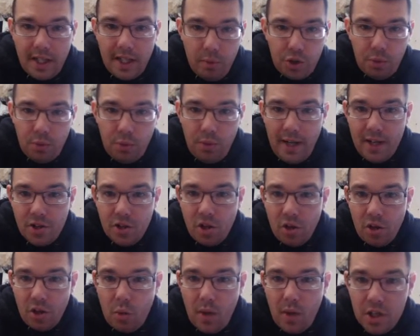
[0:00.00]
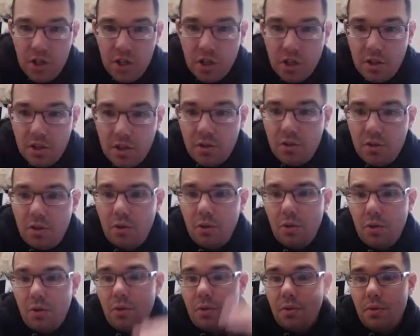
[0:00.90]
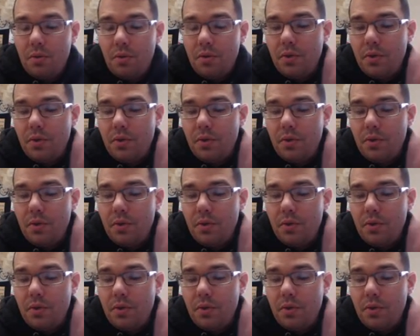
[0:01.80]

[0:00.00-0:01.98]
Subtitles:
once you answer all the questions, you'll